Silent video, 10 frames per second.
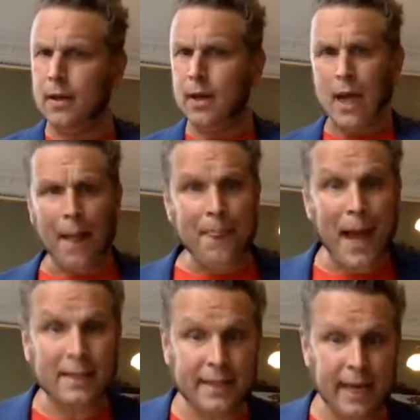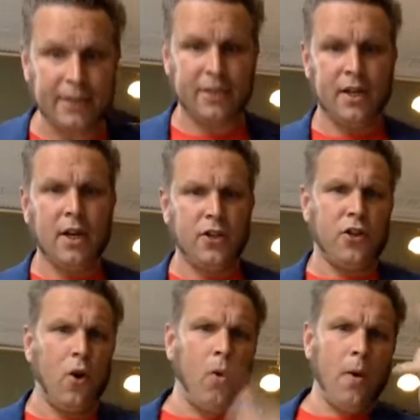And that's it.
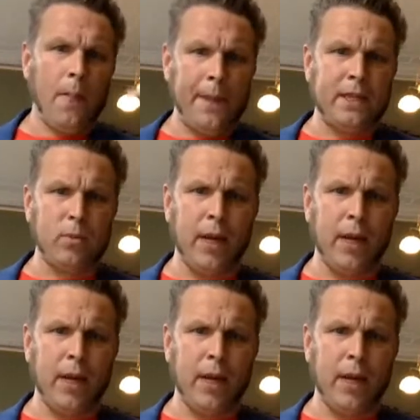So this week